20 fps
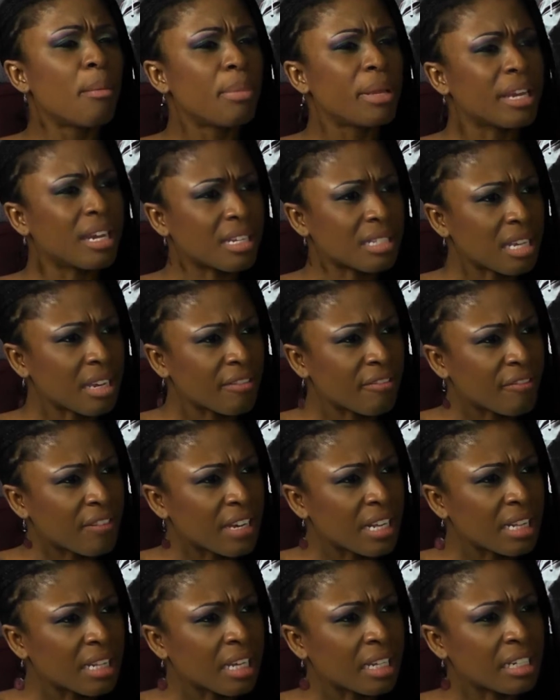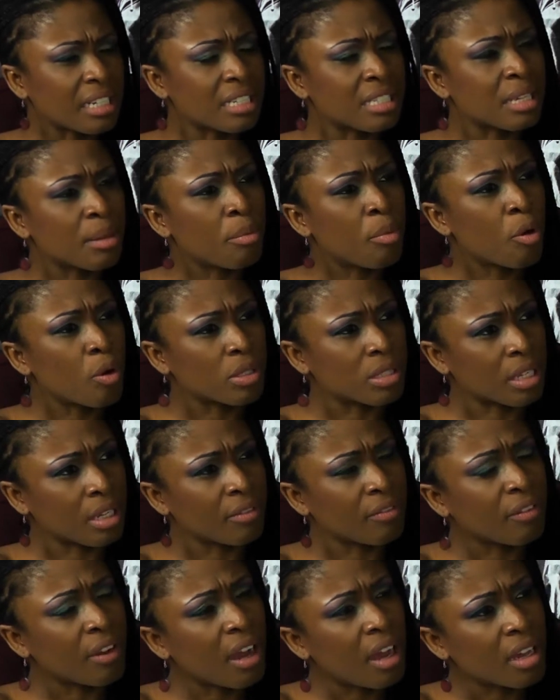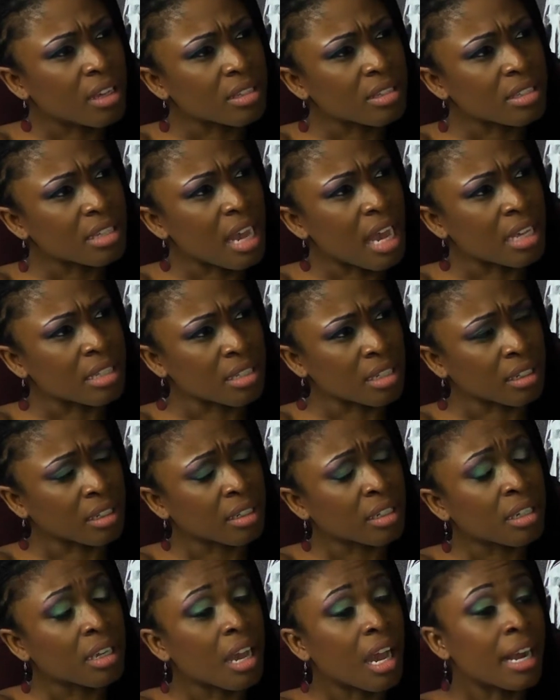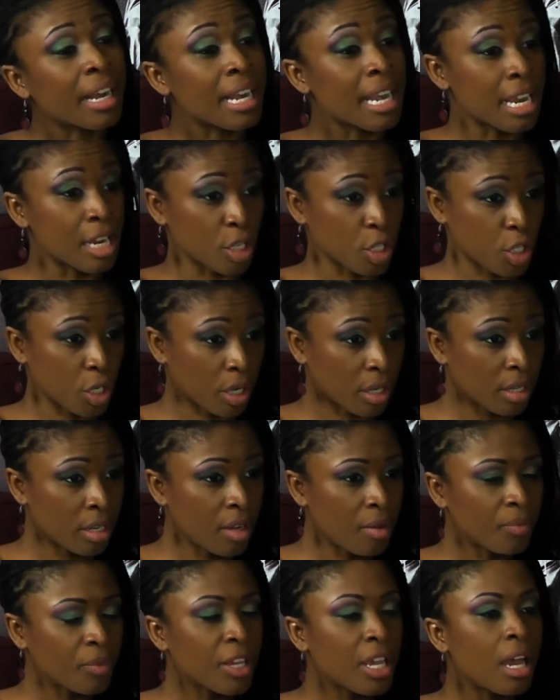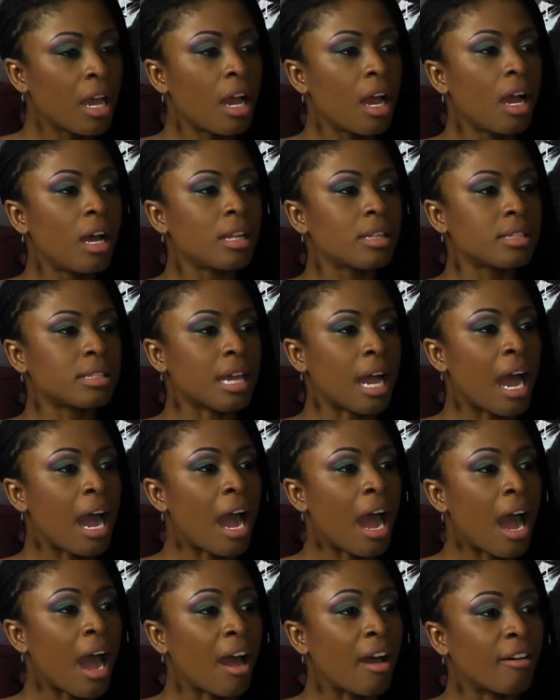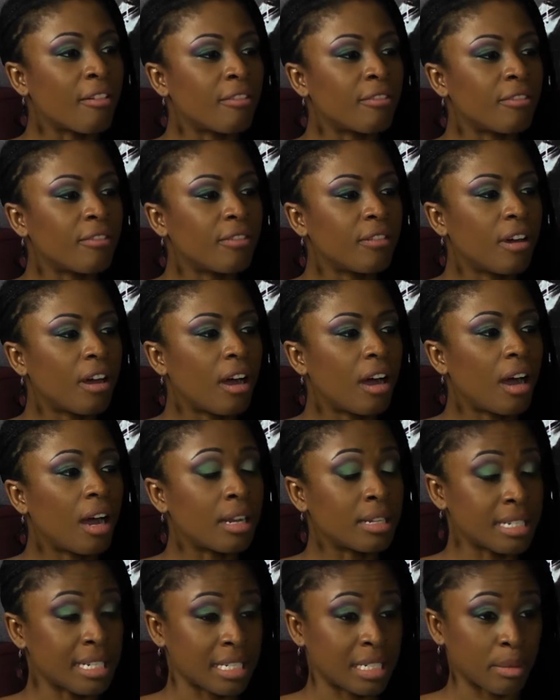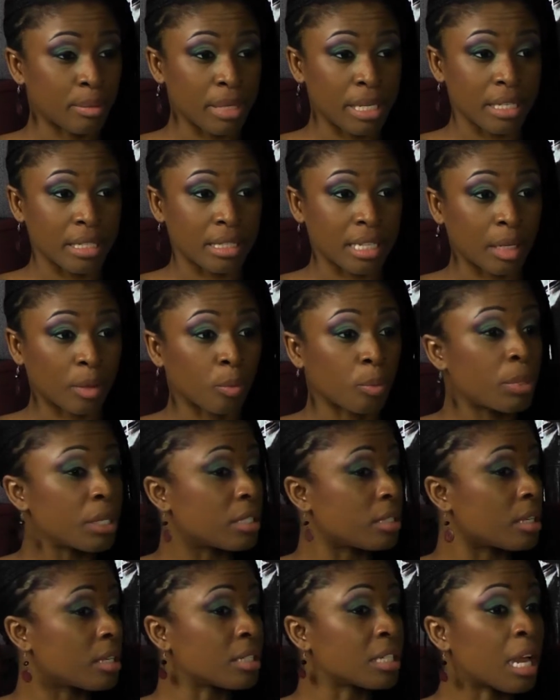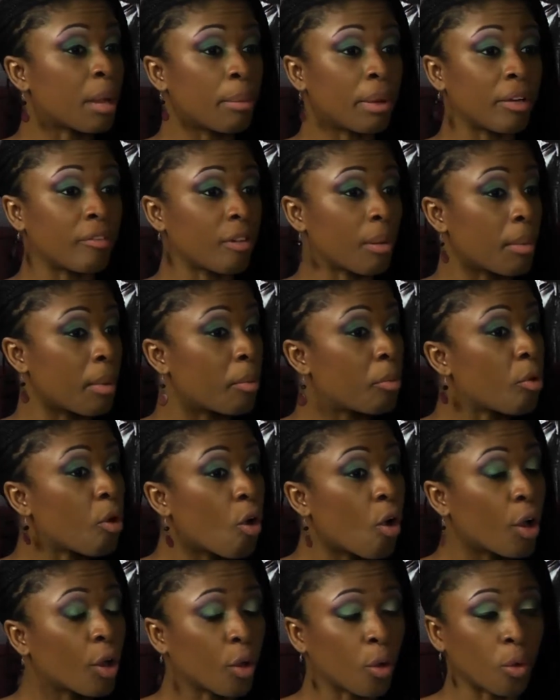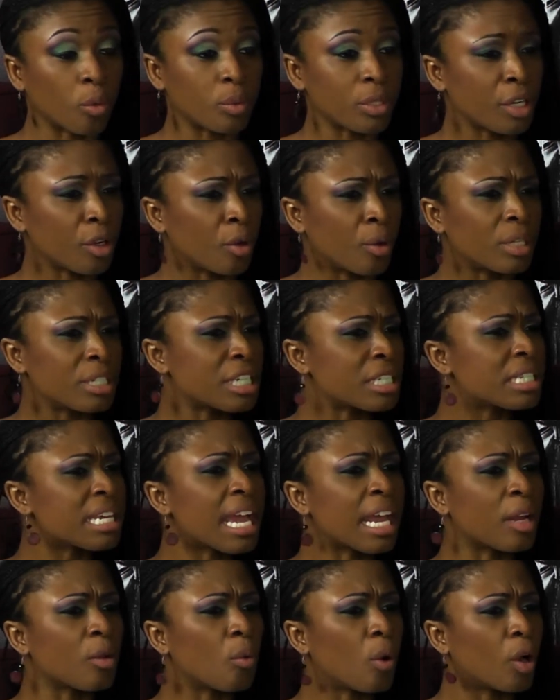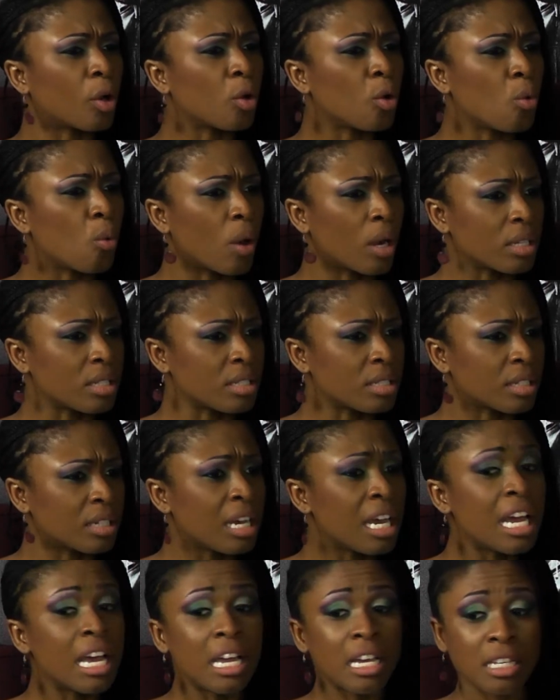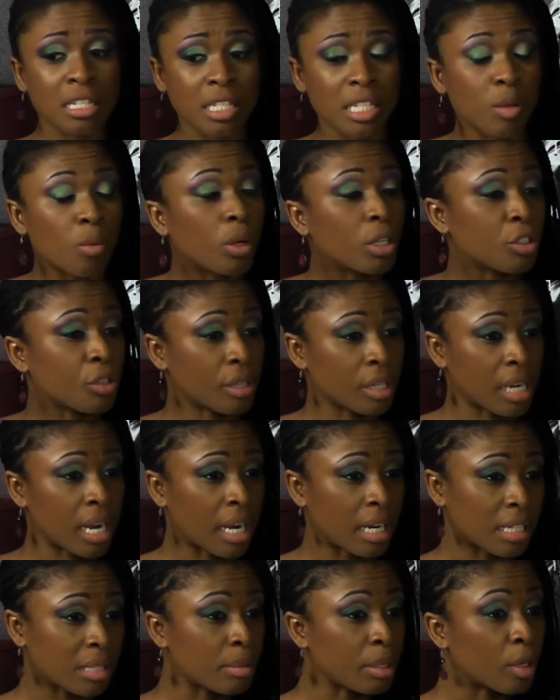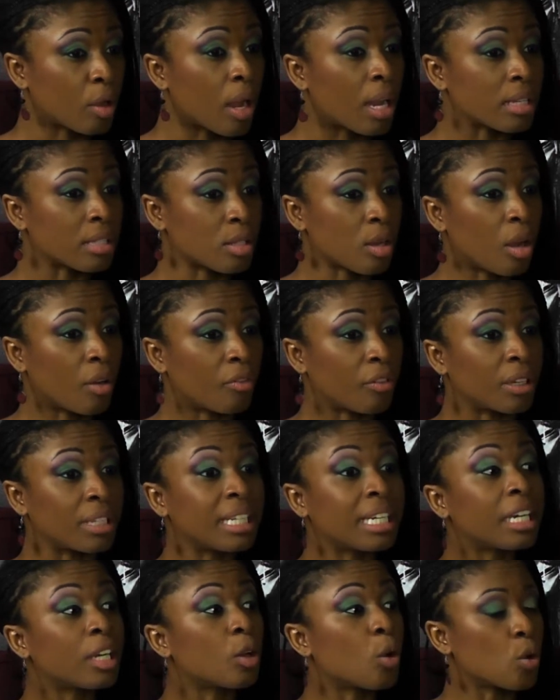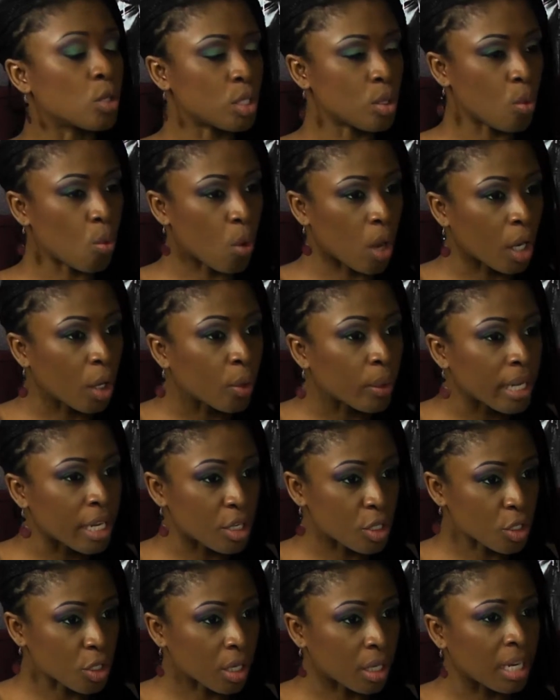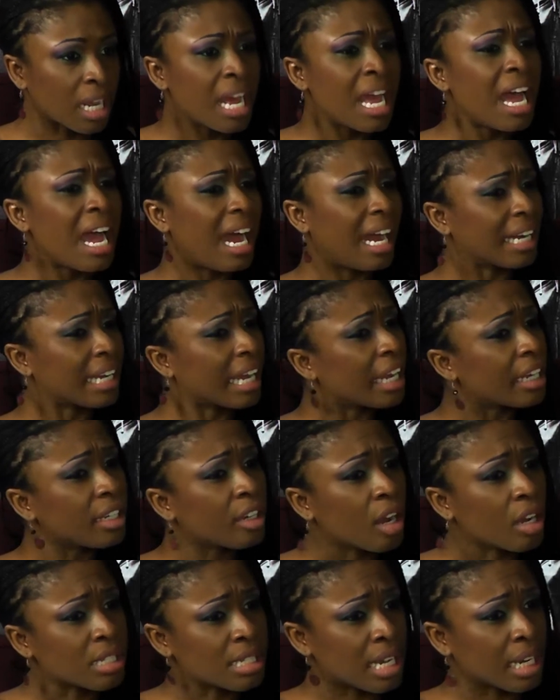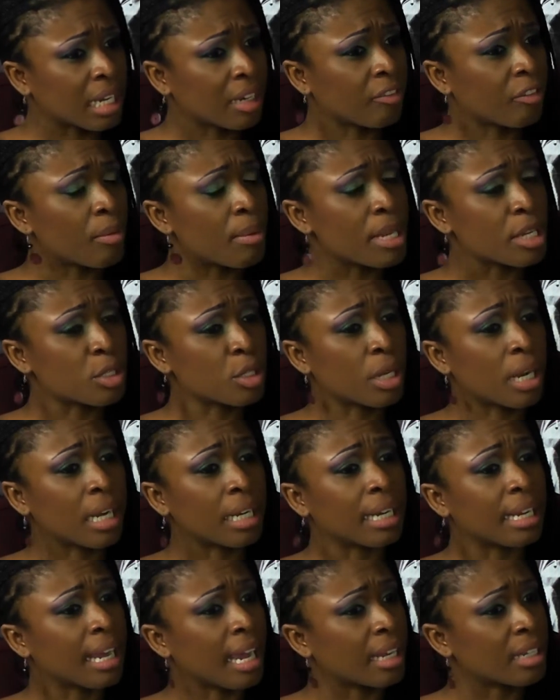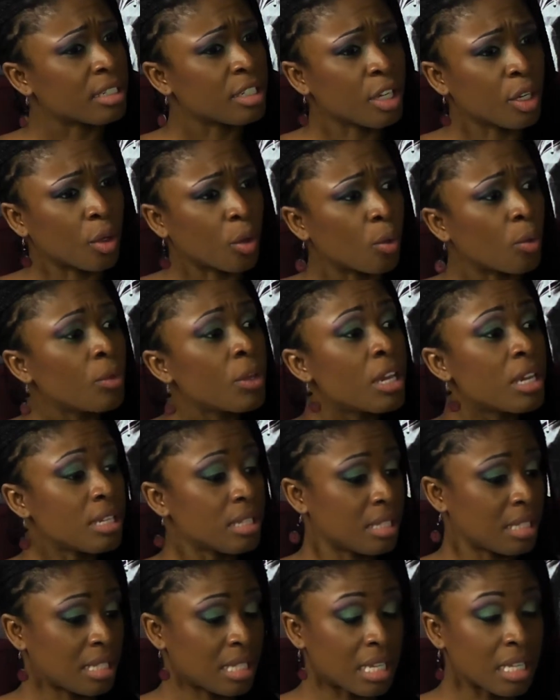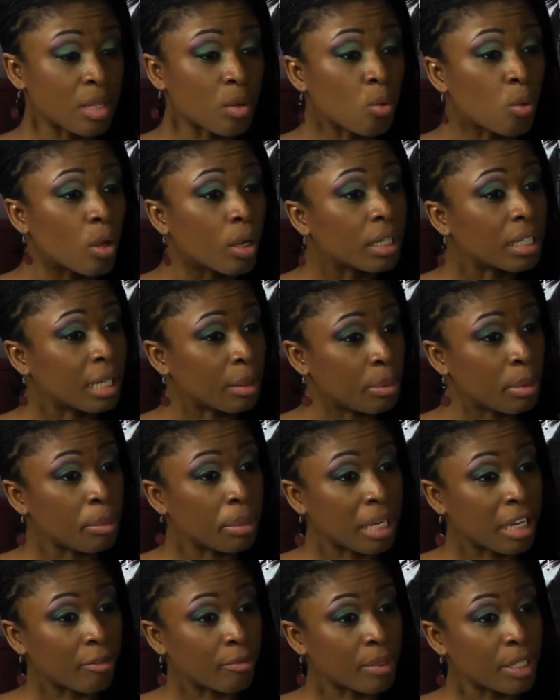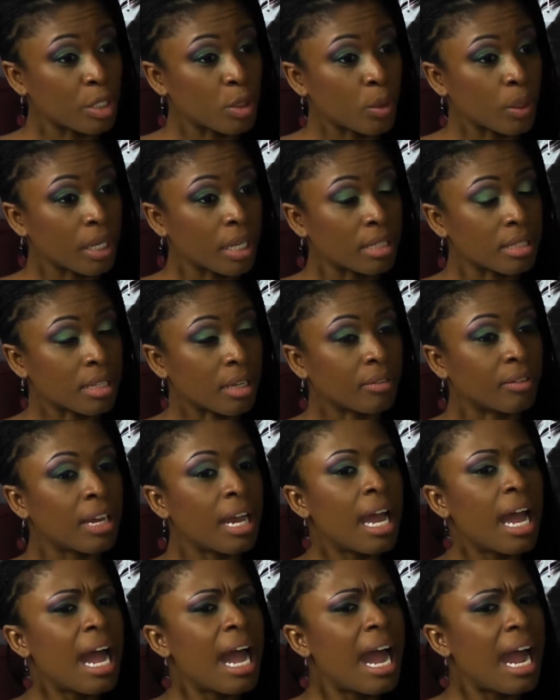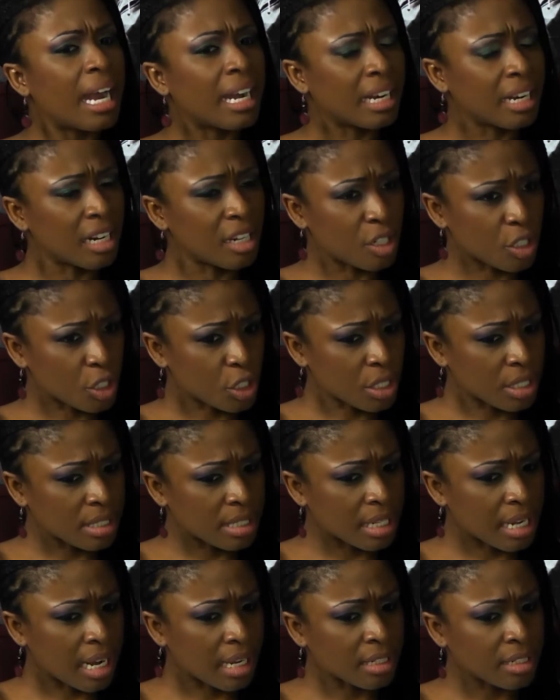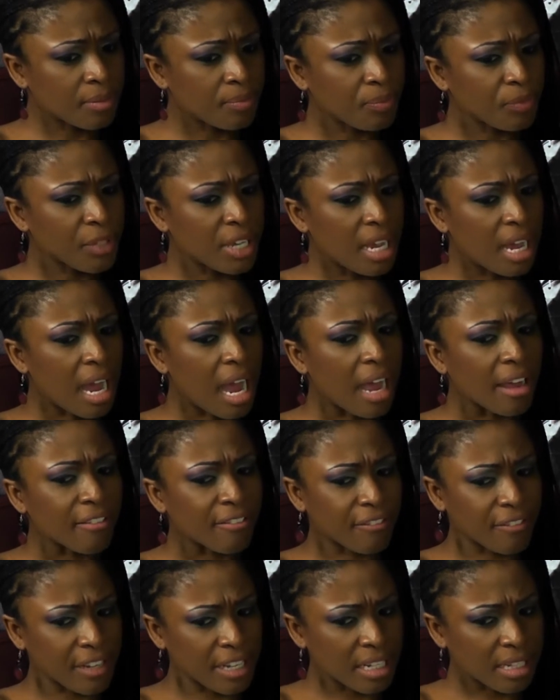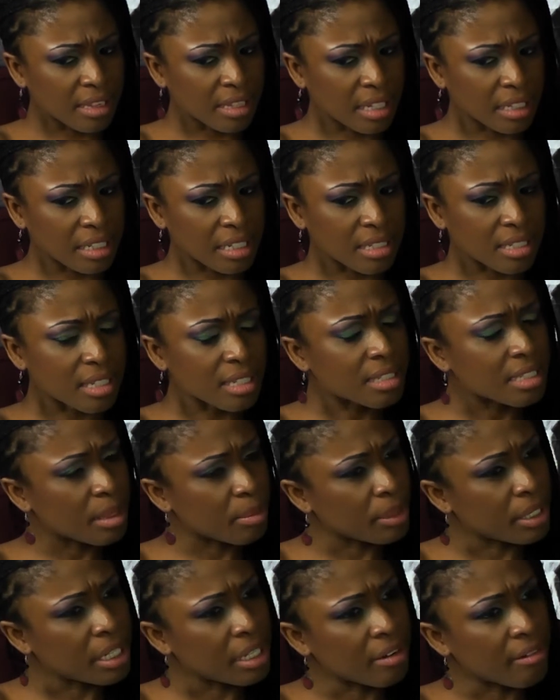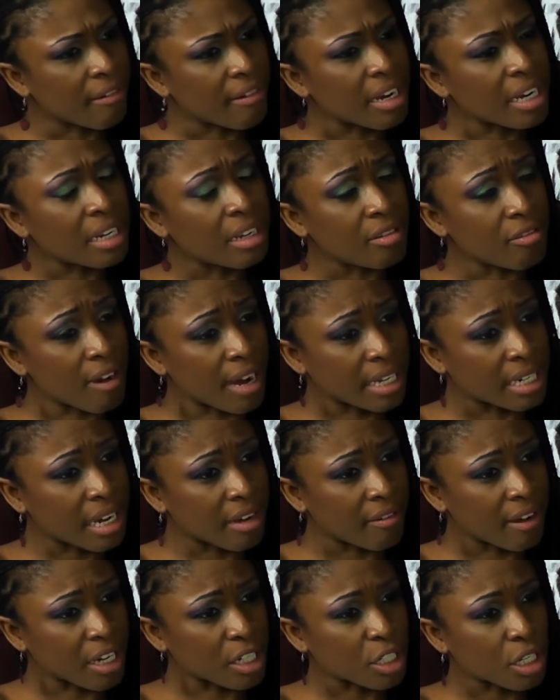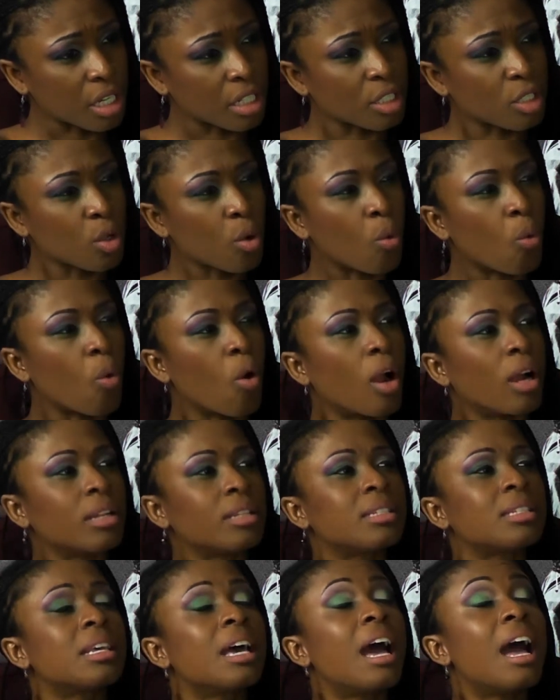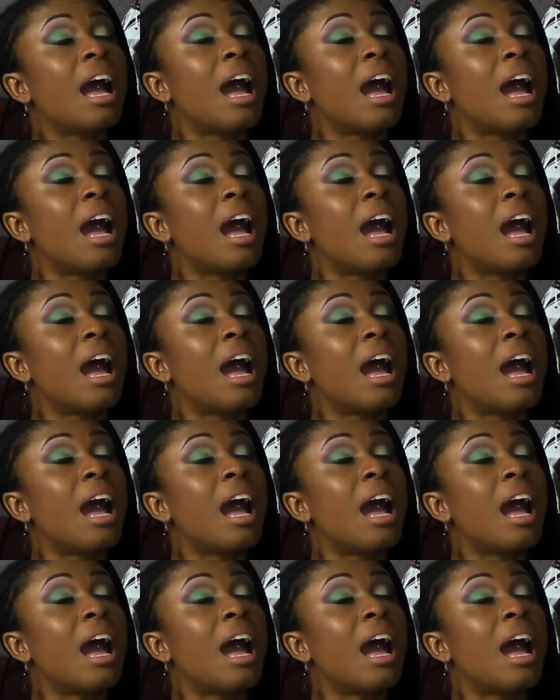because I feel that it's important for us as a, a nation to have a database that persons coming from abroad or you know just anyone who wants to see what Trinidad and Tobago has to offer they can go to one location and get the contact information and get you know see the work that people have been doing and stuff and in addition to that I feel that it's a step in the, in the right direction towards